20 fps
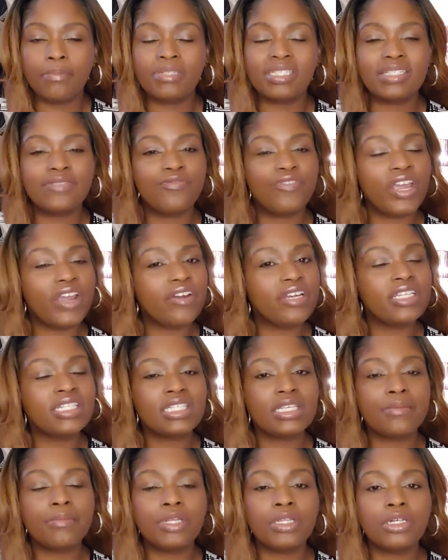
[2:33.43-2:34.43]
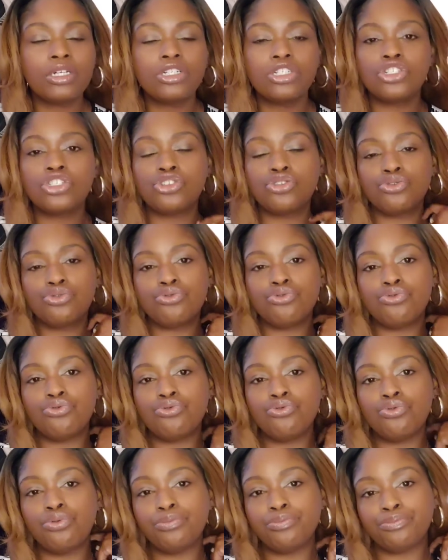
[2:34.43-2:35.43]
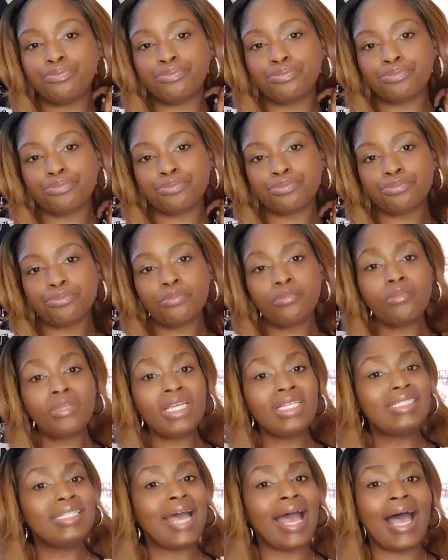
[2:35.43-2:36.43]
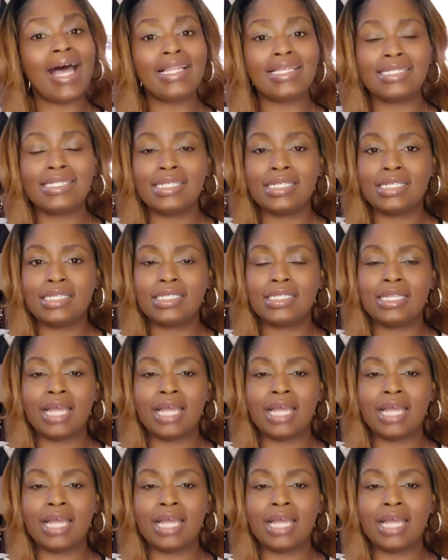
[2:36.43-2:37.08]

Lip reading: Very similar to dialysis.